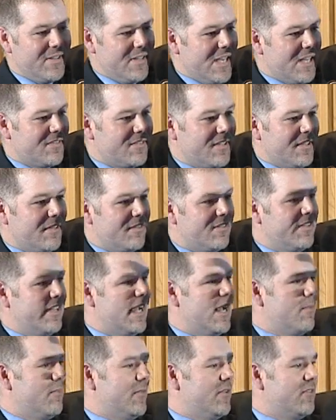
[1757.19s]
That's going to
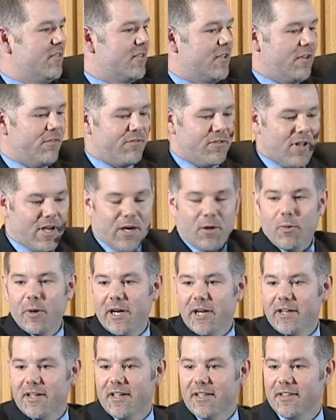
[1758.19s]
snap. This is going to fly
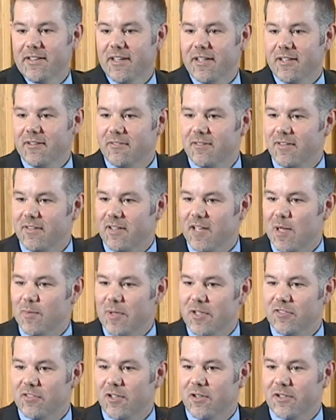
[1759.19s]
away, and then
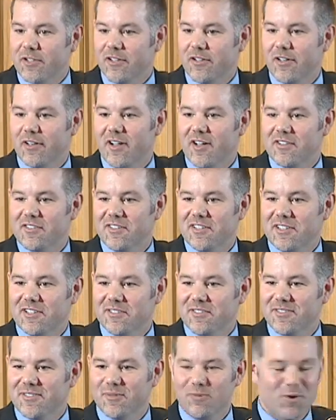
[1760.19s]
MSL Curiosity
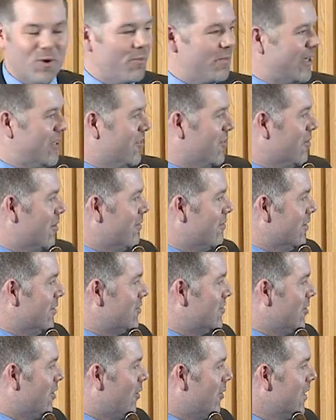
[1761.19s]
is roaming the surface.
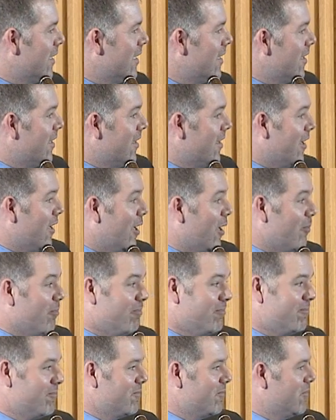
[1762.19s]
So,
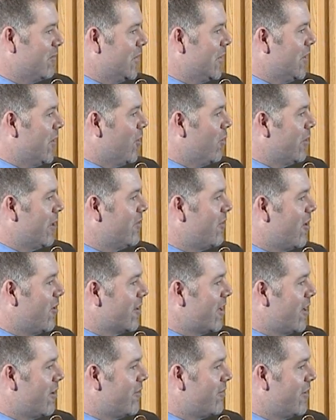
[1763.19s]
we've
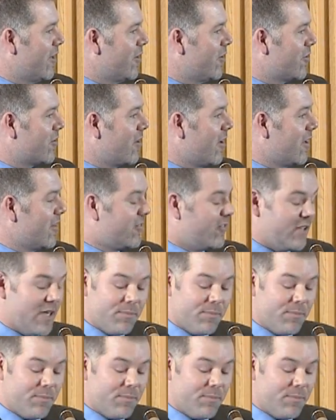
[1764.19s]
all got our fingers crossed.